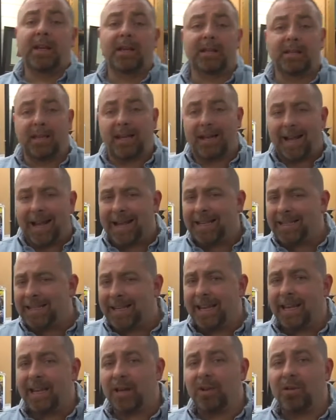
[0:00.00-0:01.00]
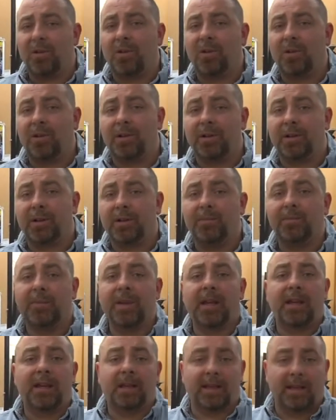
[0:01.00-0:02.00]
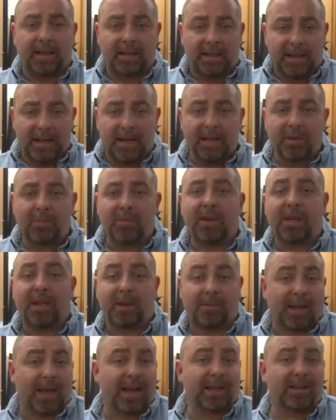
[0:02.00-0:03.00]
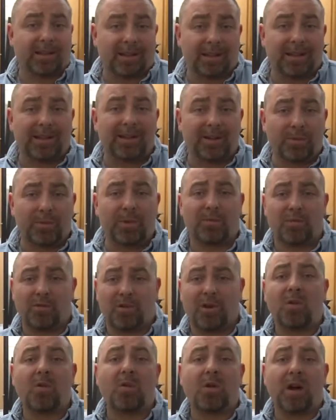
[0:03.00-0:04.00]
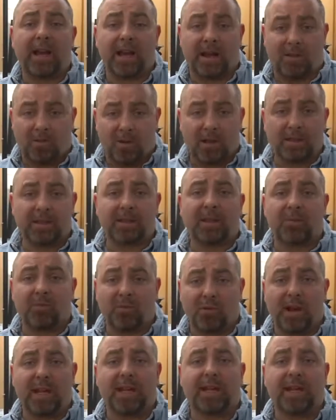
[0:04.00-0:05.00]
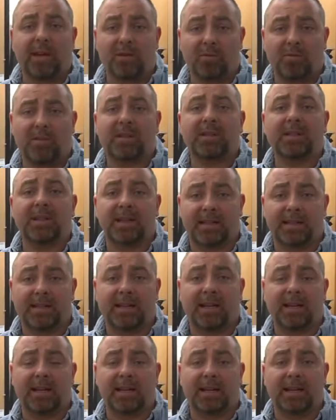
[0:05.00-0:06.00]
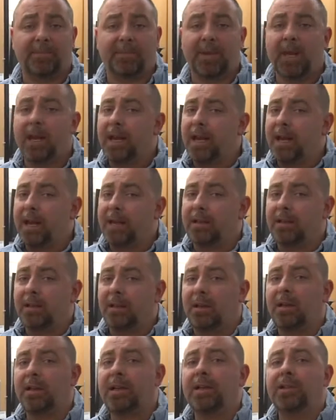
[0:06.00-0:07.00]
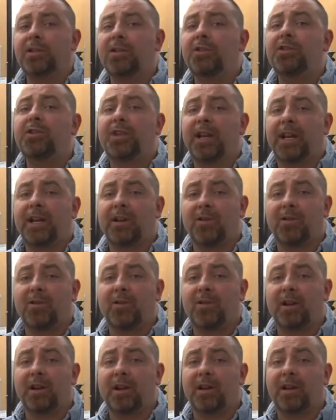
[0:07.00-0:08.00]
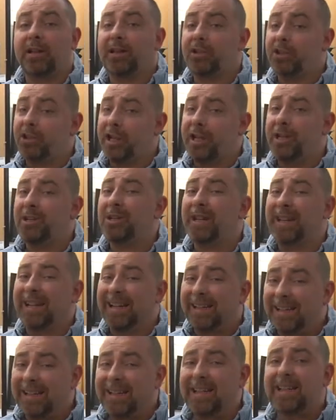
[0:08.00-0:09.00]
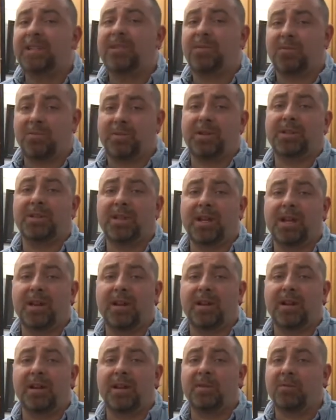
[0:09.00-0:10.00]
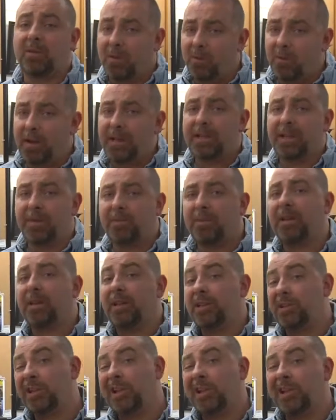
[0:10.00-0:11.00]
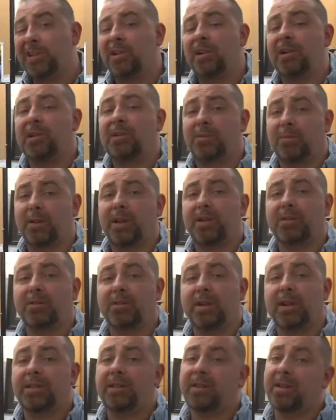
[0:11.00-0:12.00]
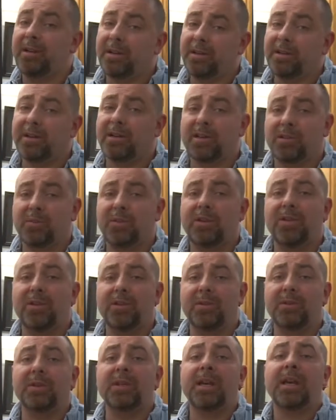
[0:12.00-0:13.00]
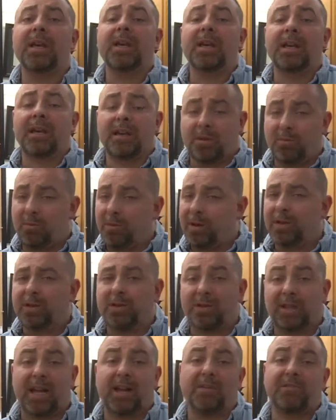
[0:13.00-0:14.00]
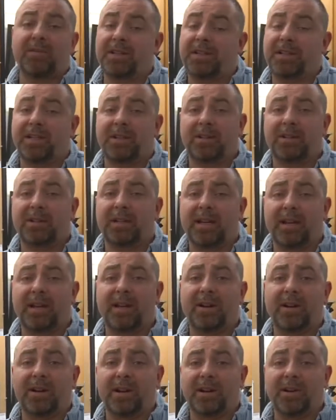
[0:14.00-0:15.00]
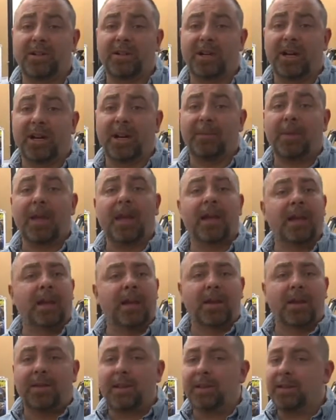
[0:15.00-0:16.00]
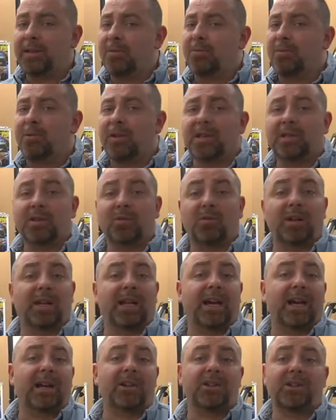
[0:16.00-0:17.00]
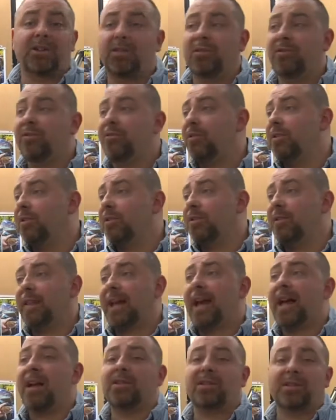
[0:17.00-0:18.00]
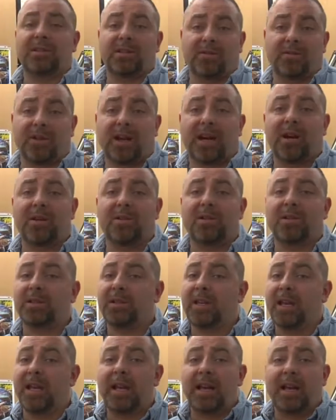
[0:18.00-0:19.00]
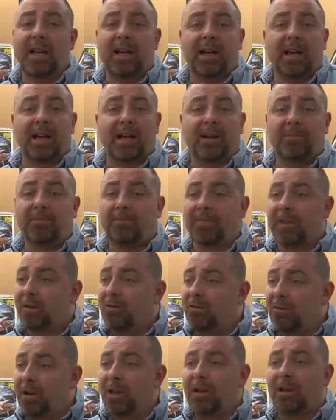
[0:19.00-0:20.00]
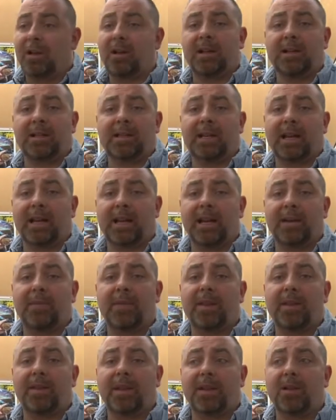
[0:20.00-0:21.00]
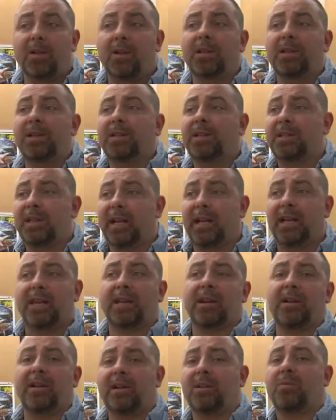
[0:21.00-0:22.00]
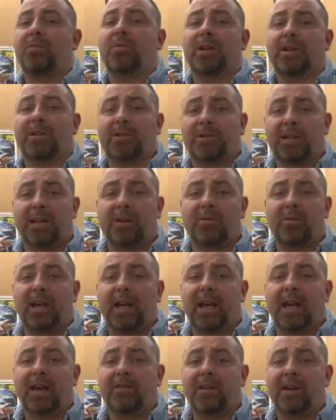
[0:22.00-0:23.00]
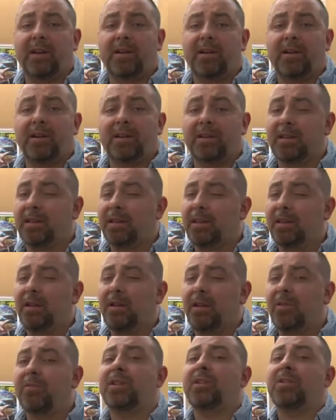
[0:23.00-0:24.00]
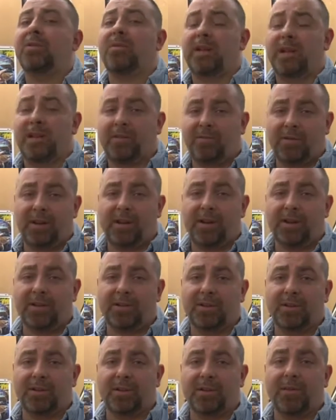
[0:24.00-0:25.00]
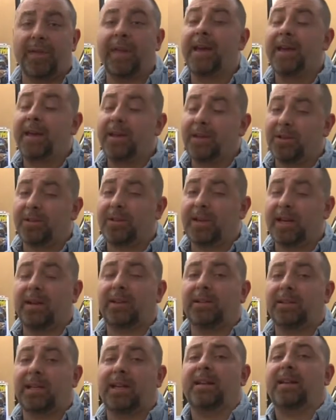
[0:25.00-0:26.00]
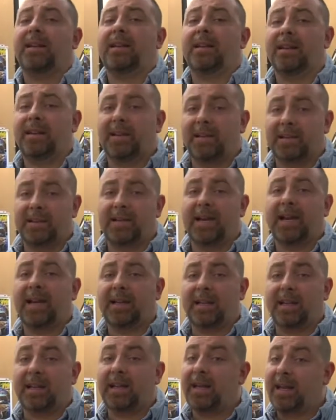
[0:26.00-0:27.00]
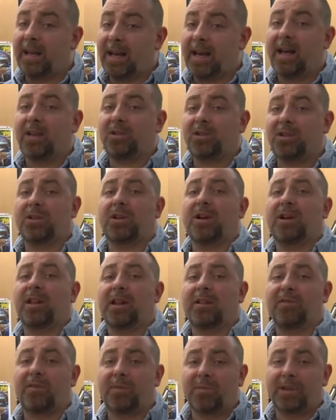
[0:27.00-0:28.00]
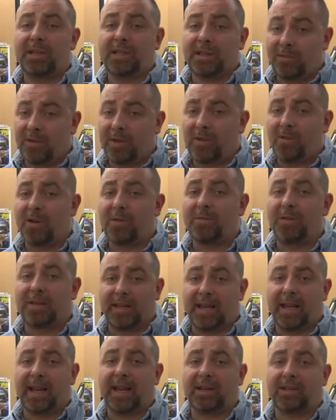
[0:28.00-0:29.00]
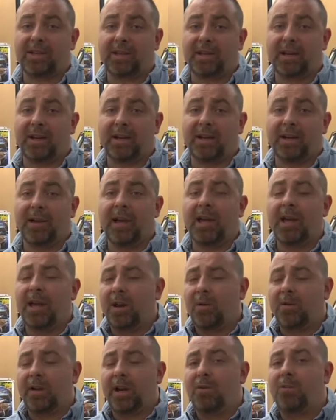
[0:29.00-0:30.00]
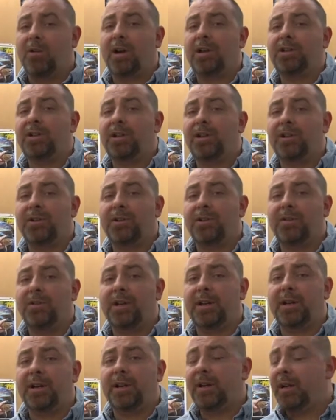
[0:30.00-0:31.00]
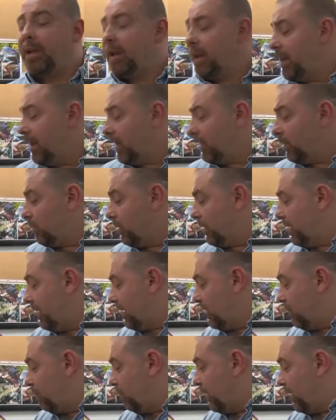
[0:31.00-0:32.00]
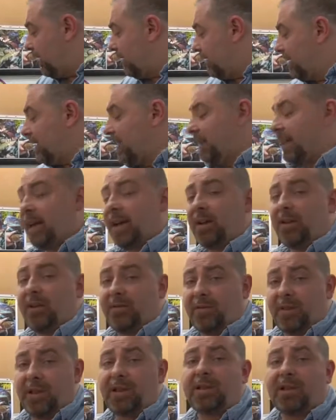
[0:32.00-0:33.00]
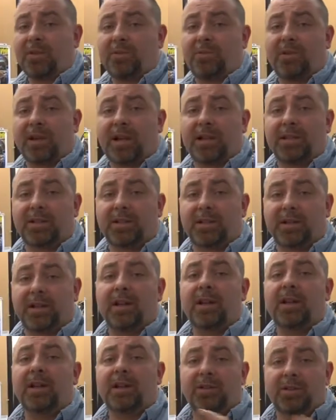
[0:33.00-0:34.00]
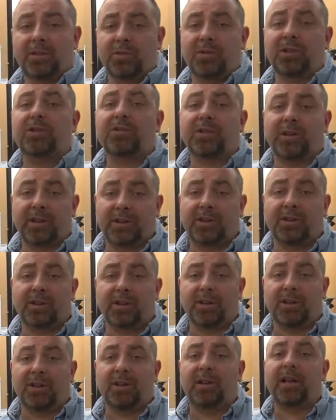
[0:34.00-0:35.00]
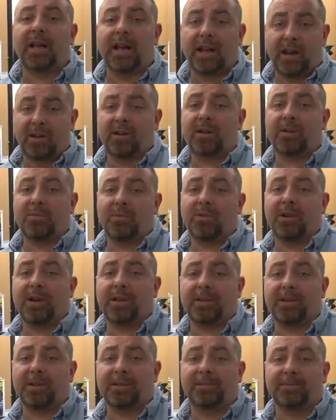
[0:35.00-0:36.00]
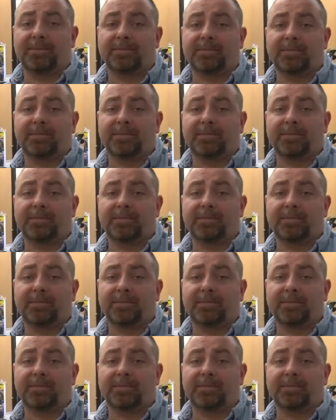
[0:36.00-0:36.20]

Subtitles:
is that as they get older, they tend to become actually a little bit more quiet once they break in and once they settle in. As long as you check your oil and change it at least once a year, and we typically change ours about twice a year because we use compressors every single day here in our shop, this compressor will last you for thousands of hours, a real long time. The oldest Silentaire compressor that we have here is a little over 23 years old, so that'll tell you exactly how solid of a piece of equipment they actually are. What I want you to do here is we're going to compare the sound of this compressor to a traditional air compressor.